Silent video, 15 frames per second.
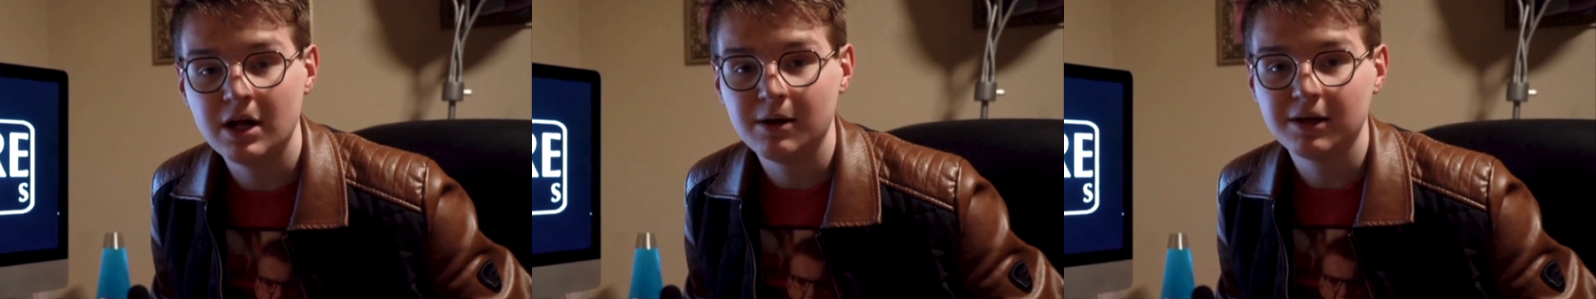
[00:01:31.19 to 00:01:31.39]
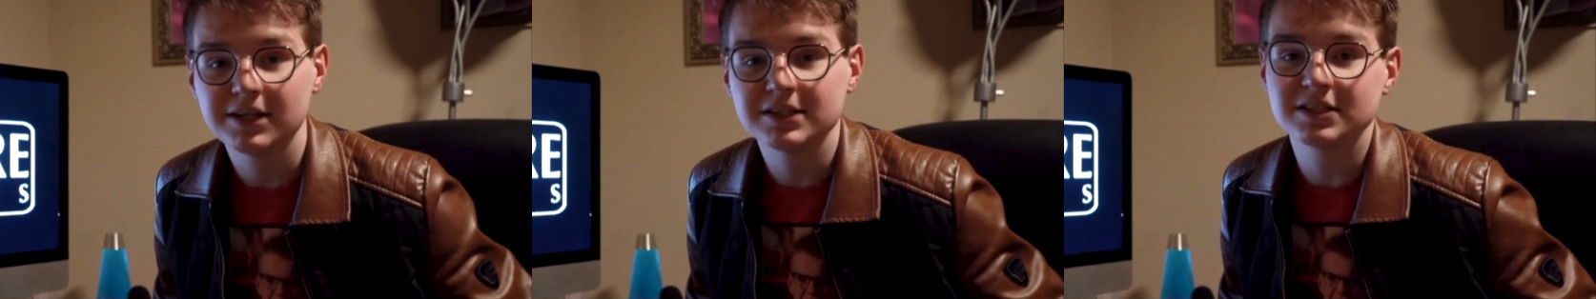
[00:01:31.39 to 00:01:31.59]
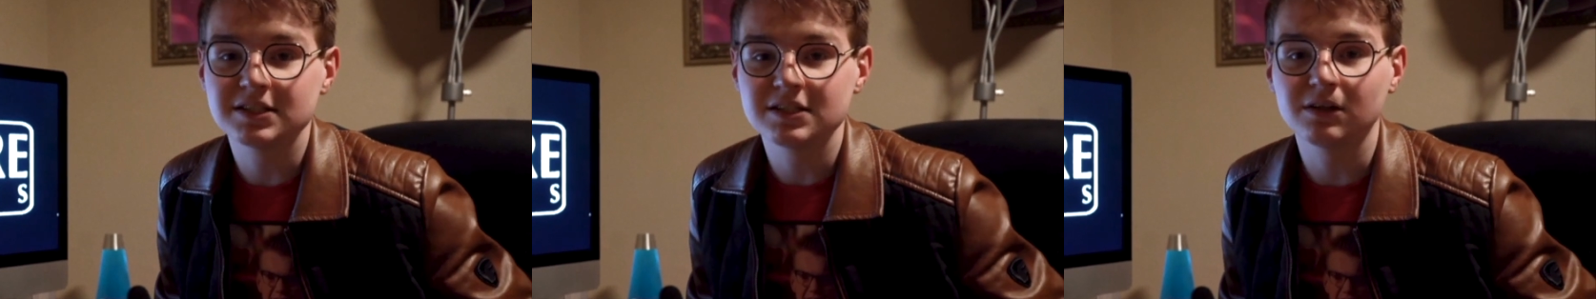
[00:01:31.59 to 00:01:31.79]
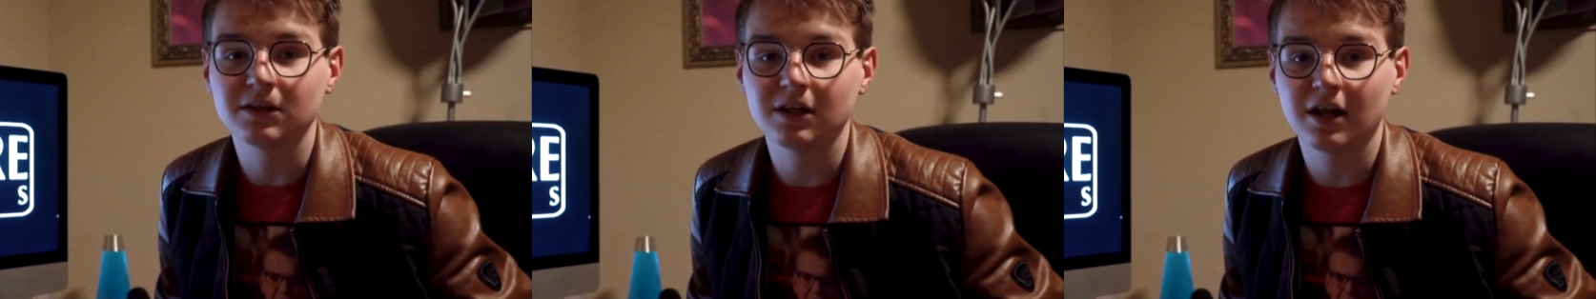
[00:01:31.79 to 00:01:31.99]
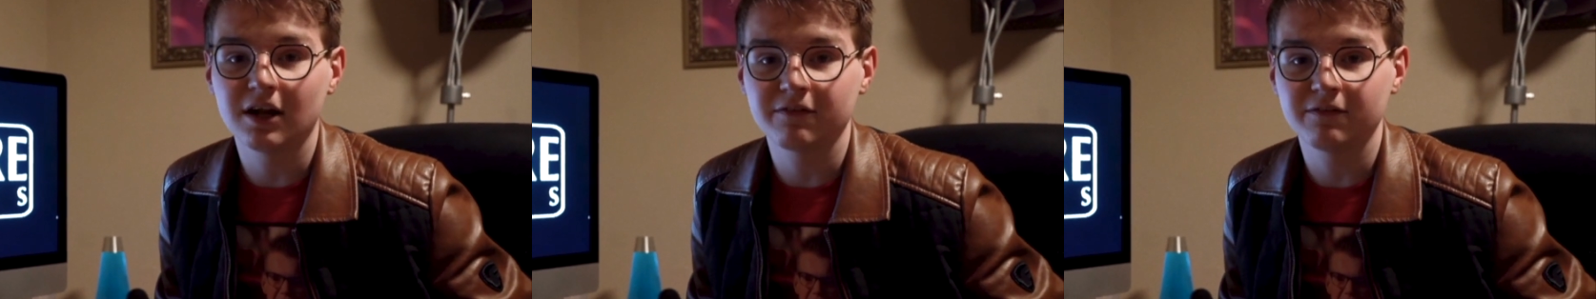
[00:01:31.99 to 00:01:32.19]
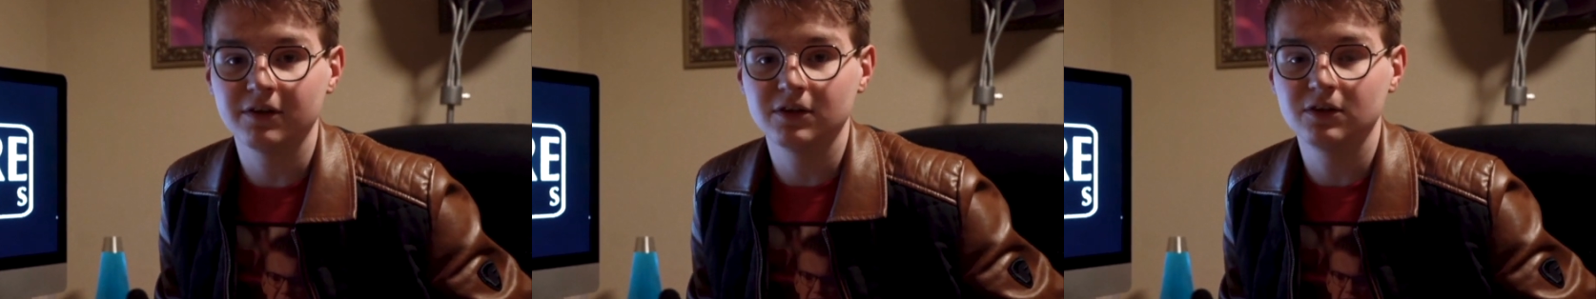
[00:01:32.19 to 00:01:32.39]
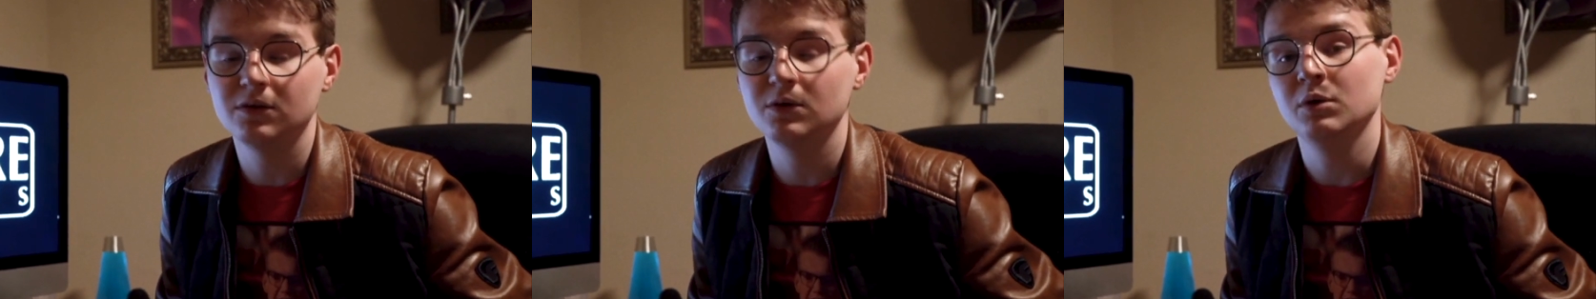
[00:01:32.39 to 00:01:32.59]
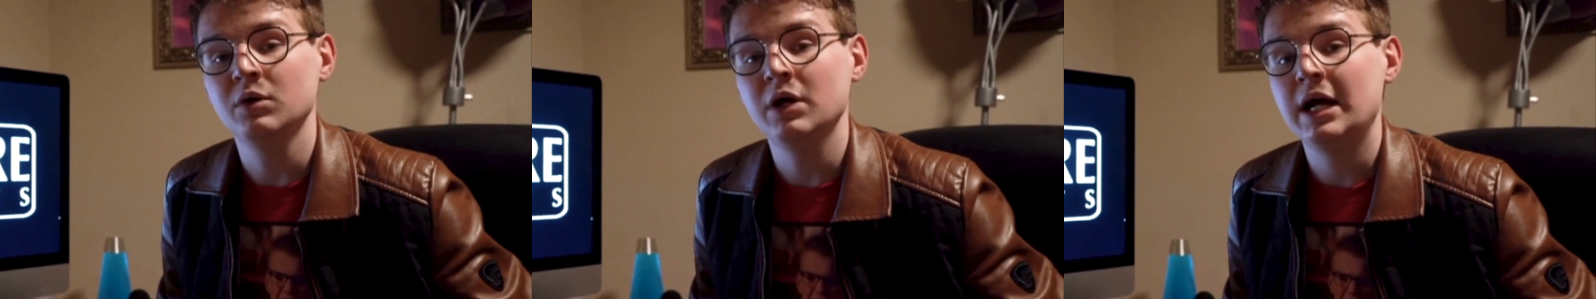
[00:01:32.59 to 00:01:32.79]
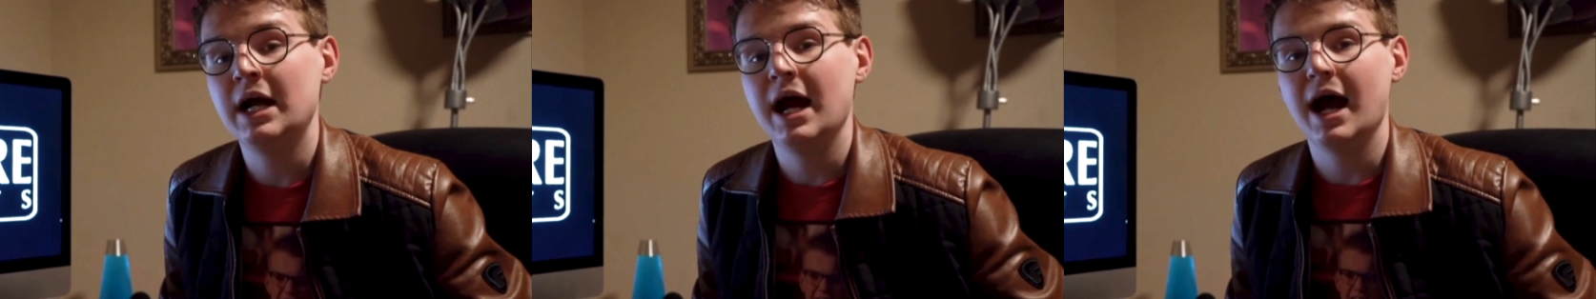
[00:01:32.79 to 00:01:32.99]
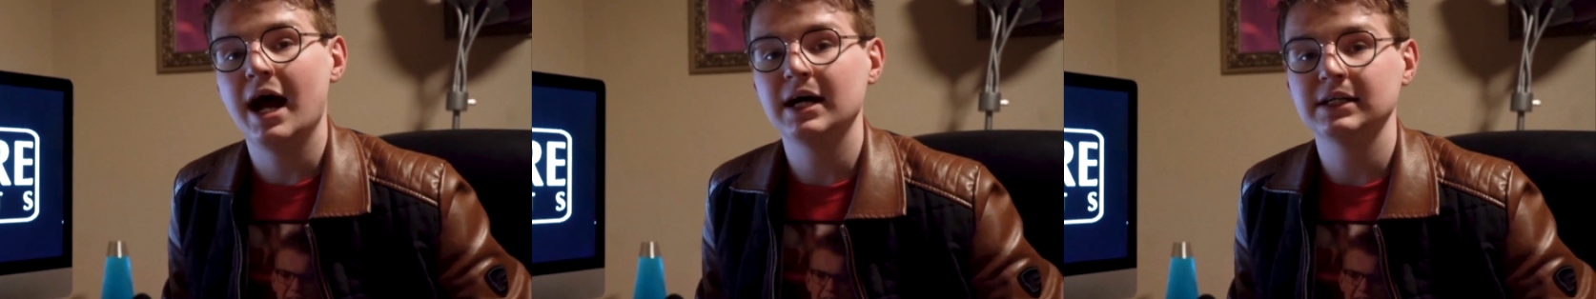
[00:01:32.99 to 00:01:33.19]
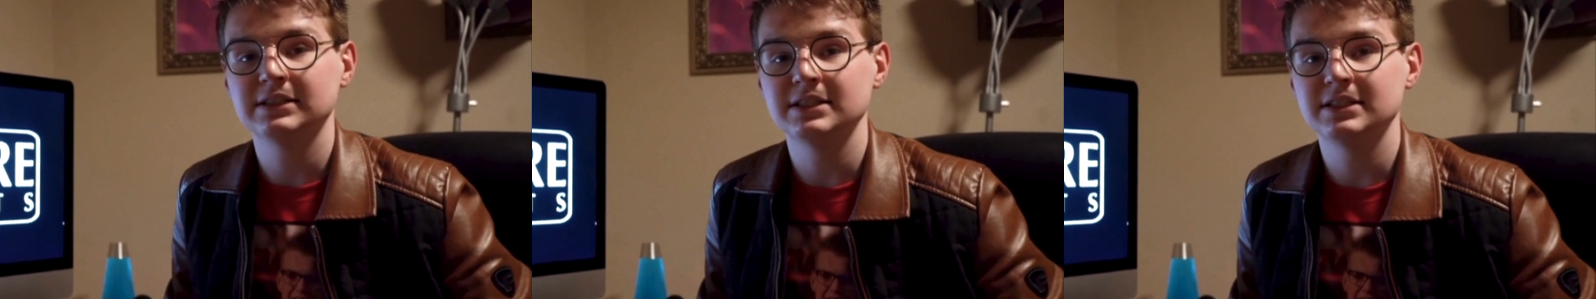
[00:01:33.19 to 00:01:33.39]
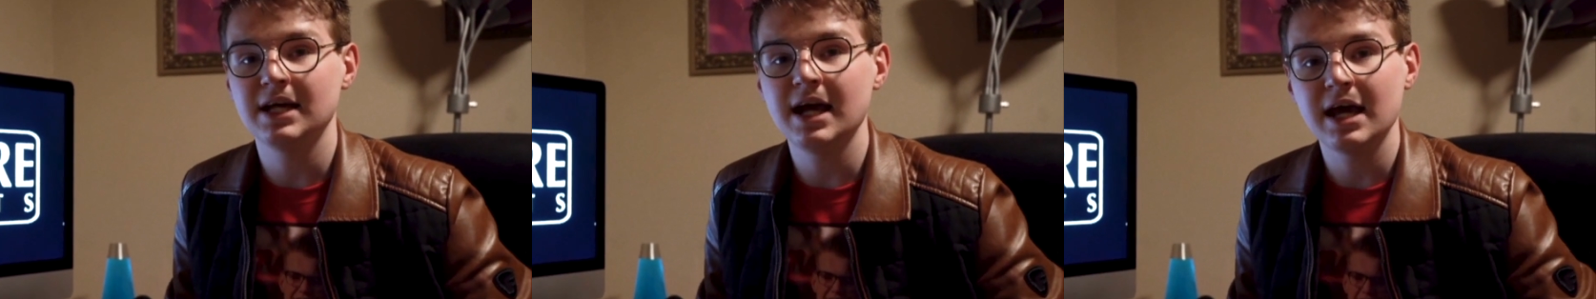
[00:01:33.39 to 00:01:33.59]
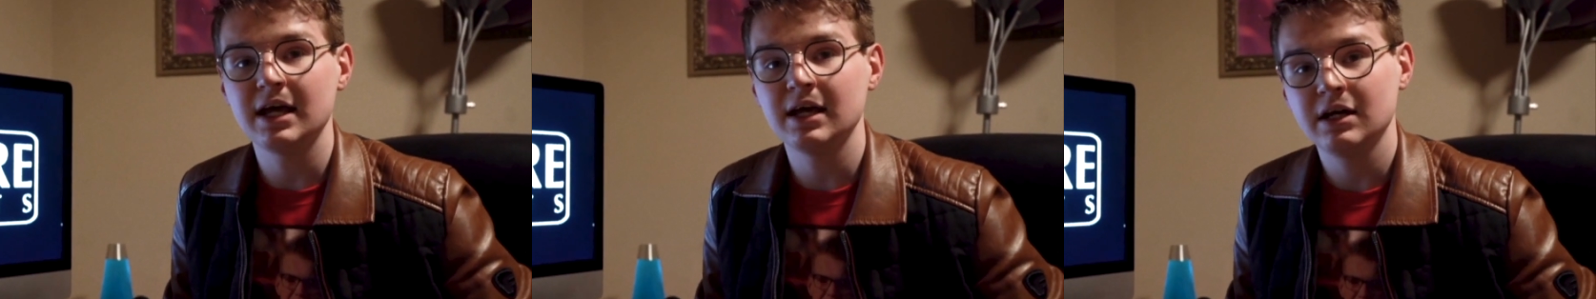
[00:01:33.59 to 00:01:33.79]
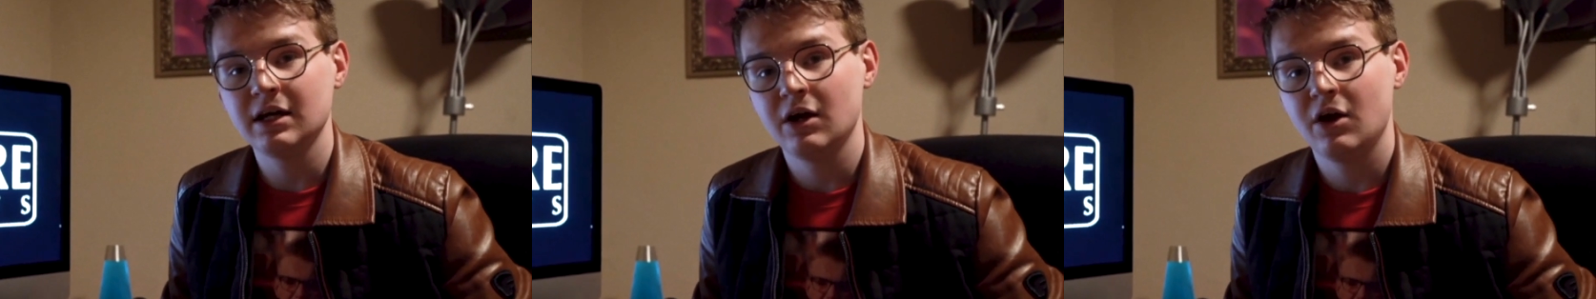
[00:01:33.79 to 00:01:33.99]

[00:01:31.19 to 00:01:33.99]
because it's still a lot of fun to do. Uh, today,